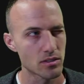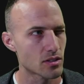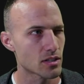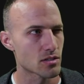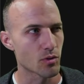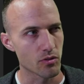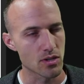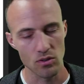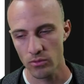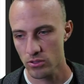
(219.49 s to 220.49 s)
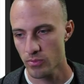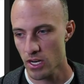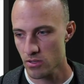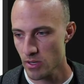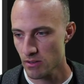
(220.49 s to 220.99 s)
customer resource
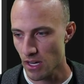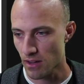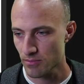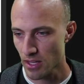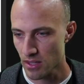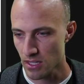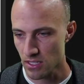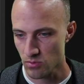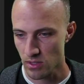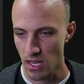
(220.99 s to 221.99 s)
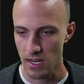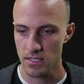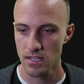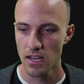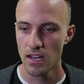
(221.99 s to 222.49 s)
management. Yeah, I think that's what that is.